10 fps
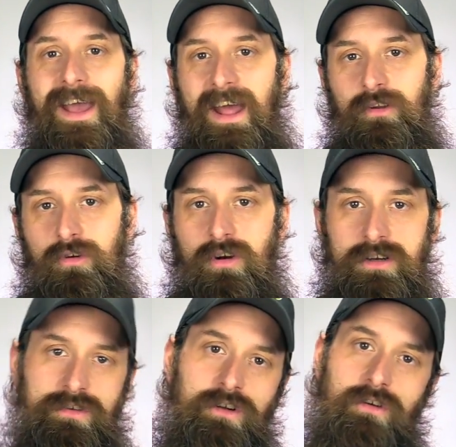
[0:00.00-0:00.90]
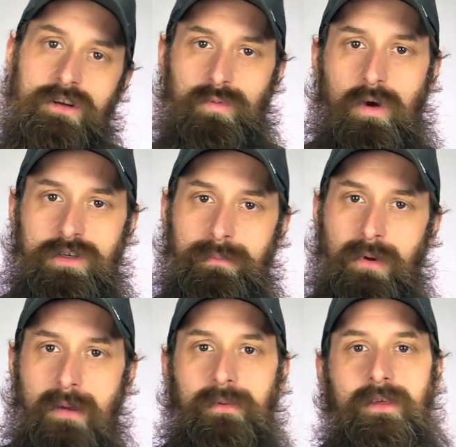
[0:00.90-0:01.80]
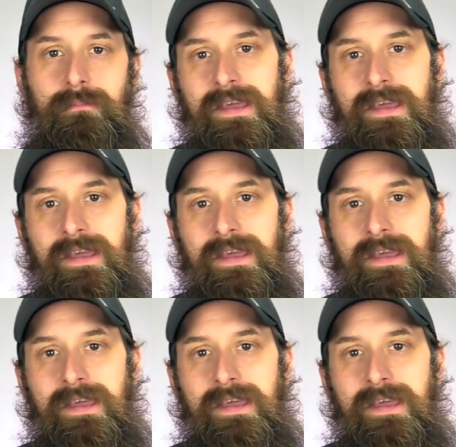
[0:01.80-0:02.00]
and to crush the crush washer properly,